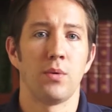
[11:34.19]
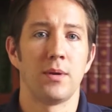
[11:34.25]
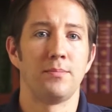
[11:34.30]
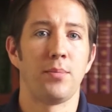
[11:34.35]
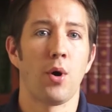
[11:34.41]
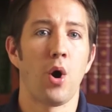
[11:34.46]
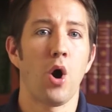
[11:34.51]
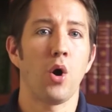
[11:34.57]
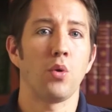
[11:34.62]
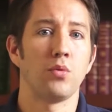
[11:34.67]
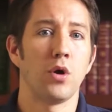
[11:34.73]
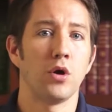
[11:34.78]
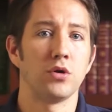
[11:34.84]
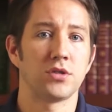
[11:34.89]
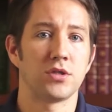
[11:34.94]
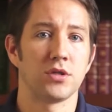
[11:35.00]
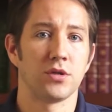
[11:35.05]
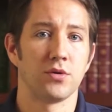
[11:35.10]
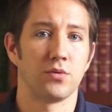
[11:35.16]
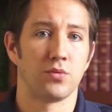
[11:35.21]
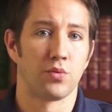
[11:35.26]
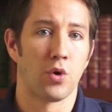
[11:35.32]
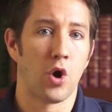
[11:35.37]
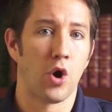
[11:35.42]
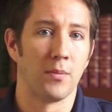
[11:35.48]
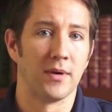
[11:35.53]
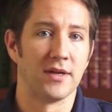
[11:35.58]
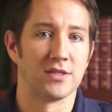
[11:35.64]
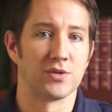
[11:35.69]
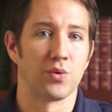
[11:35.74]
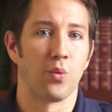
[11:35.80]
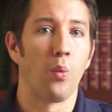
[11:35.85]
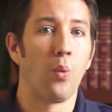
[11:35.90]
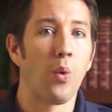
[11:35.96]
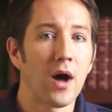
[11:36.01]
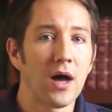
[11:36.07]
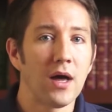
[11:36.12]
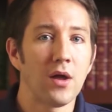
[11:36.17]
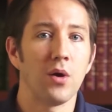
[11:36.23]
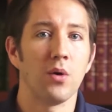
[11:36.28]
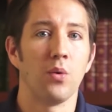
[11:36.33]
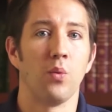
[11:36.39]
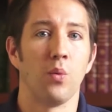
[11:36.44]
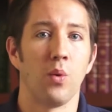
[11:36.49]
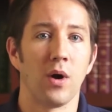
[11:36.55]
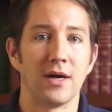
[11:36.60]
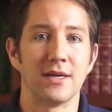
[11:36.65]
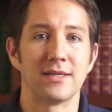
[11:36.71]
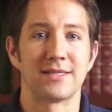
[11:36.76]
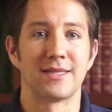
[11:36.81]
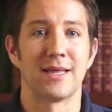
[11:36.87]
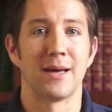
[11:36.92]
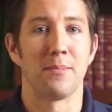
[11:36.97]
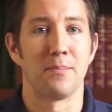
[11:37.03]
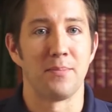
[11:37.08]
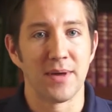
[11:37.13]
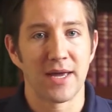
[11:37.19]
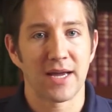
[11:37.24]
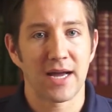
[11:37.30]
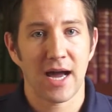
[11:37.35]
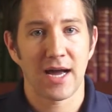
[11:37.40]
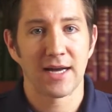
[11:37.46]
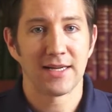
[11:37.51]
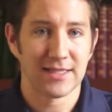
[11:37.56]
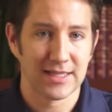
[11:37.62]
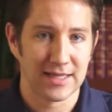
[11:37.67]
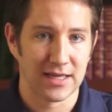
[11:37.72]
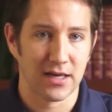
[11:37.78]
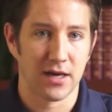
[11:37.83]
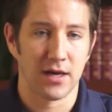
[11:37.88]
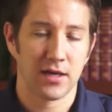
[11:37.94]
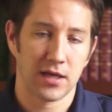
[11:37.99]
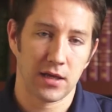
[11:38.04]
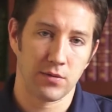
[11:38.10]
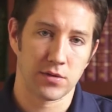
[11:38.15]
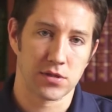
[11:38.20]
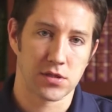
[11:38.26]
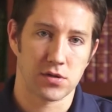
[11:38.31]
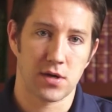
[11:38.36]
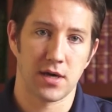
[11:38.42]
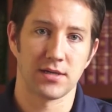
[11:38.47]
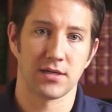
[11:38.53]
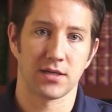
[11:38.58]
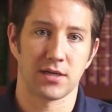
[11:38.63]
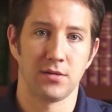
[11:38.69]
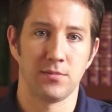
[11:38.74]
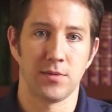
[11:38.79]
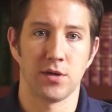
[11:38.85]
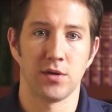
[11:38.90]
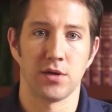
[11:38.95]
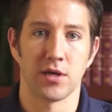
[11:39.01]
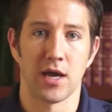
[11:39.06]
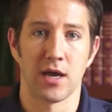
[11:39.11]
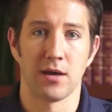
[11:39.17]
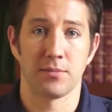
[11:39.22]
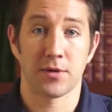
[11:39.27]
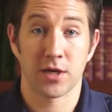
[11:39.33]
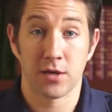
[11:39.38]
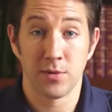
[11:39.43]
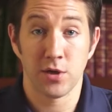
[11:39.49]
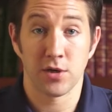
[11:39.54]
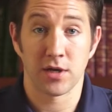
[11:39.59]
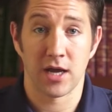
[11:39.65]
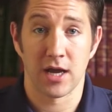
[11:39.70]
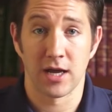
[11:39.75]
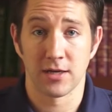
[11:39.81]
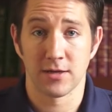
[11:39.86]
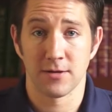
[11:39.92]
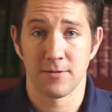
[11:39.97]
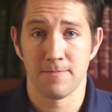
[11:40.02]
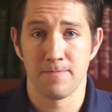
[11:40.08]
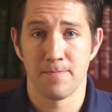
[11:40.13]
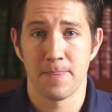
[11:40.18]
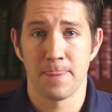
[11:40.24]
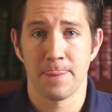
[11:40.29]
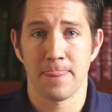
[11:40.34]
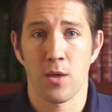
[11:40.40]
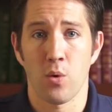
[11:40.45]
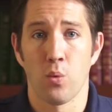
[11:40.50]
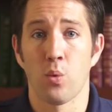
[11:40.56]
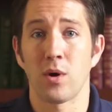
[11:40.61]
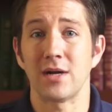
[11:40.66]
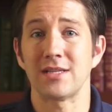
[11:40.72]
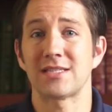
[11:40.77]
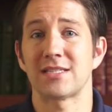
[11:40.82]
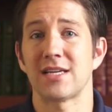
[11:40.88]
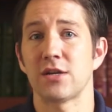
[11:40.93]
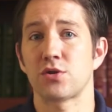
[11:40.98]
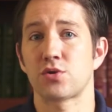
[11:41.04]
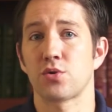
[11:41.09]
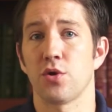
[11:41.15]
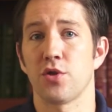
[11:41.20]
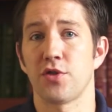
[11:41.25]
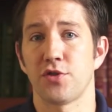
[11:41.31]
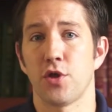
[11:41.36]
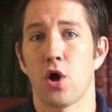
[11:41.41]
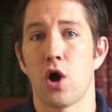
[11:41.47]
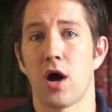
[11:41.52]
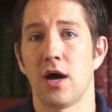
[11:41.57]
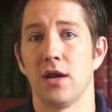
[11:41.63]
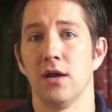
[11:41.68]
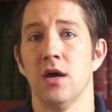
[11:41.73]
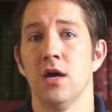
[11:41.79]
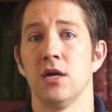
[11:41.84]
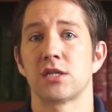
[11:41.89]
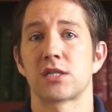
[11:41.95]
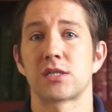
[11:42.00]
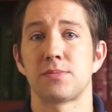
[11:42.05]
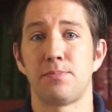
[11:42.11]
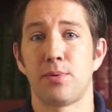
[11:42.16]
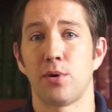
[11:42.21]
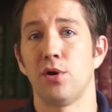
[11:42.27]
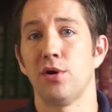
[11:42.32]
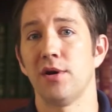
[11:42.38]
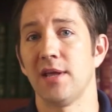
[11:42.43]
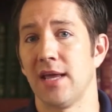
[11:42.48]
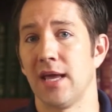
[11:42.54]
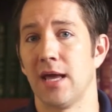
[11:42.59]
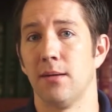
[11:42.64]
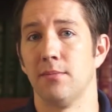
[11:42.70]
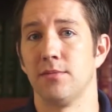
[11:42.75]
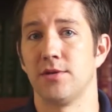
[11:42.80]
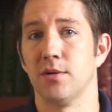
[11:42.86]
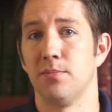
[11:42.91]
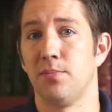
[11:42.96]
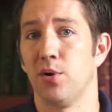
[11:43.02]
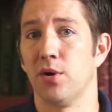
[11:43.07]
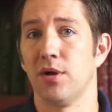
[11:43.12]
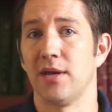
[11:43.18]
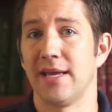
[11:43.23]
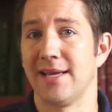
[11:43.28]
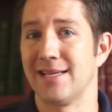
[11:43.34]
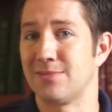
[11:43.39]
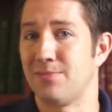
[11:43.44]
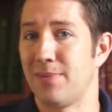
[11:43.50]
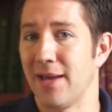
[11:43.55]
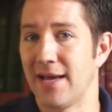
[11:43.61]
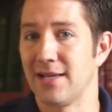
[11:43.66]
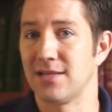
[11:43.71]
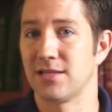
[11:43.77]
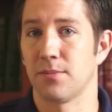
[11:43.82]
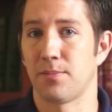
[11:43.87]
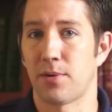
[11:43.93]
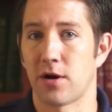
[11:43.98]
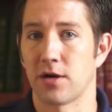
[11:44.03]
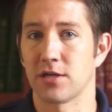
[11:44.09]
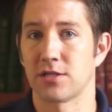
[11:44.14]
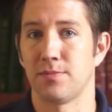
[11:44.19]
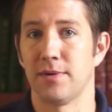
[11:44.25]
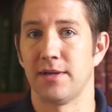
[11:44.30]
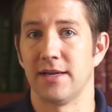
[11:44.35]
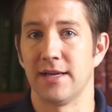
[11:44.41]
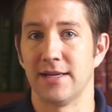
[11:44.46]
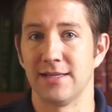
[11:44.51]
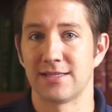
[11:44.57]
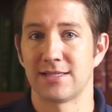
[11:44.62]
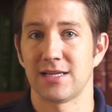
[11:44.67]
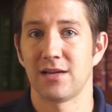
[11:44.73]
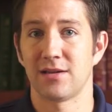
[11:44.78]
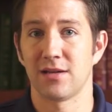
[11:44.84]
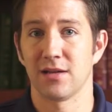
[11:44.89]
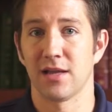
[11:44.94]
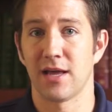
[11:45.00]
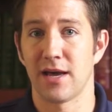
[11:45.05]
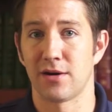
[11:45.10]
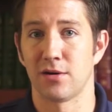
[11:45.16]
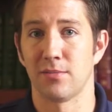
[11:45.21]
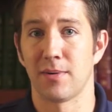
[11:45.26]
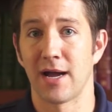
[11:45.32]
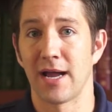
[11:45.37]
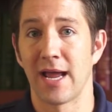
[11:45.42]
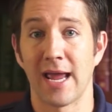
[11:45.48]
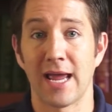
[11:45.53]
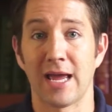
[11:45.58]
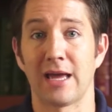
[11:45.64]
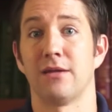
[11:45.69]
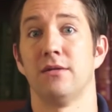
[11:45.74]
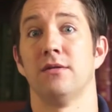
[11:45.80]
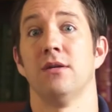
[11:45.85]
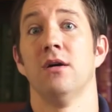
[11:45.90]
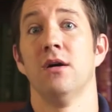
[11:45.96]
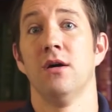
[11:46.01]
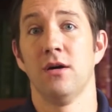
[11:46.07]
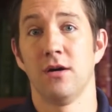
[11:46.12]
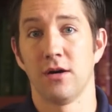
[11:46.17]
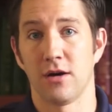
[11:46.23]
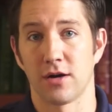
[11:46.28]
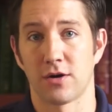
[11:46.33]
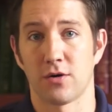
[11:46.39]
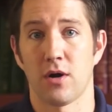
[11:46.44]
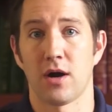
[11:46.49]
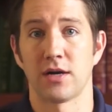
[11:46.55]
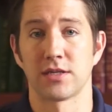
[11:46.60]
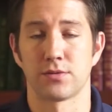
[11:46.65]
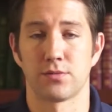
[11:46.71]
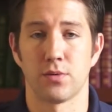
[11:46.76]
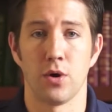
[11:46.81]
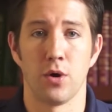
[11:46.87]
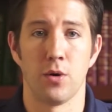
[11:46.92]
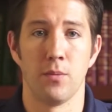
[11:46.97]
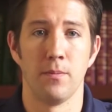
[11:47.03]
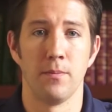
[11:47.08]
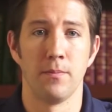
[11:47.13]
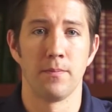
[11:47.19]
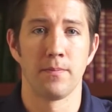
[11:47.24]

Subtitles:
when Paul wrote to Romans, what was the big idea he was trying to communicate? What central thought spurred him to put his pen to parchment and send a letter by hand across Rome?